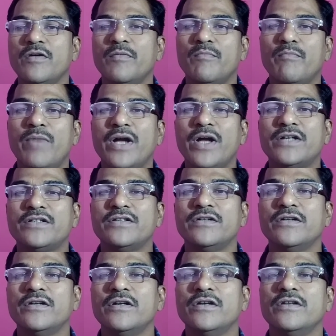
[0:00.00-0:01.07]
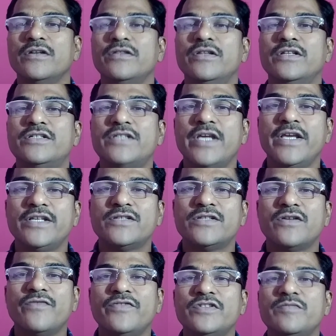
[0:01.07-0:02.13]
but the cheeks
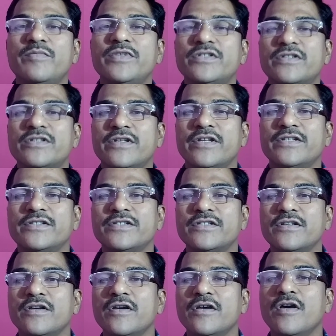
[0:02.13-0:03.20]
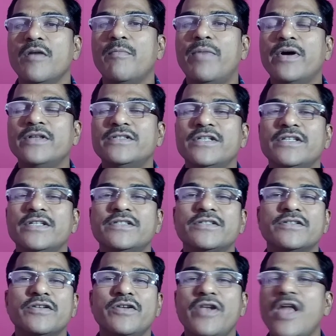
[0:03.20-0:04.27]
of his mistress
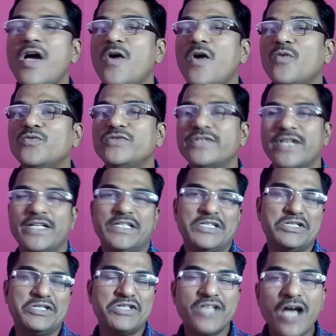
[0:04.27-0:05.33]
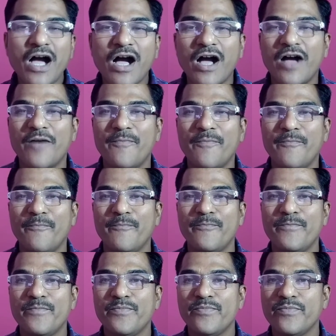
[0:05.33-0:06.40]
possess now such charm.
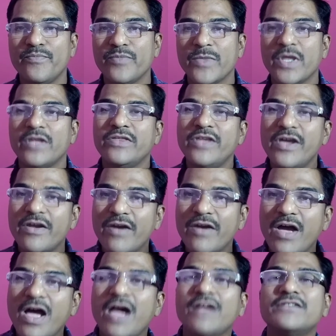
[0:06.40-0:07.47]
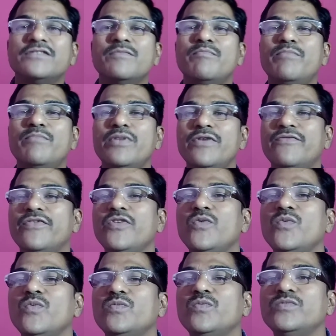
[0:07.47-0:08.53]
There are some
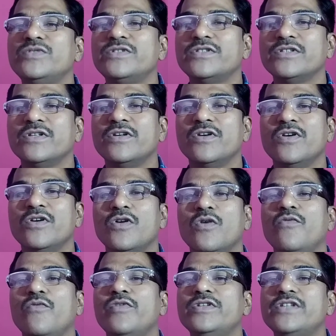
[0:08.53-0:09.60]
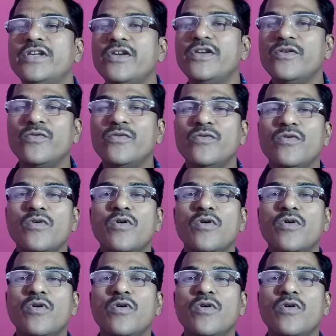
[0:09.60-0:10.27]
perfumes which give